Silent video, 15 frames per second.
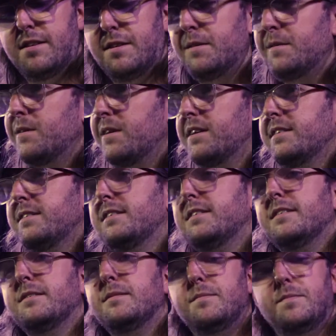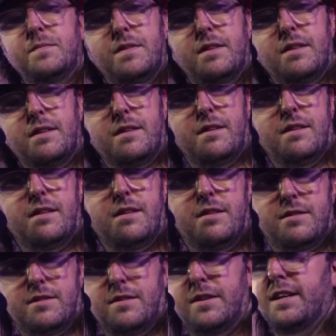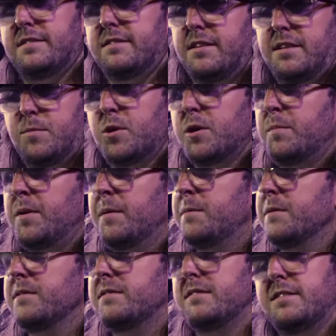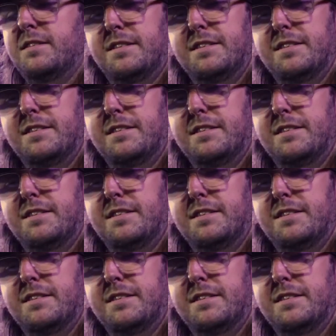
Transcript: All right. So yeah, Sunday Morning Paper.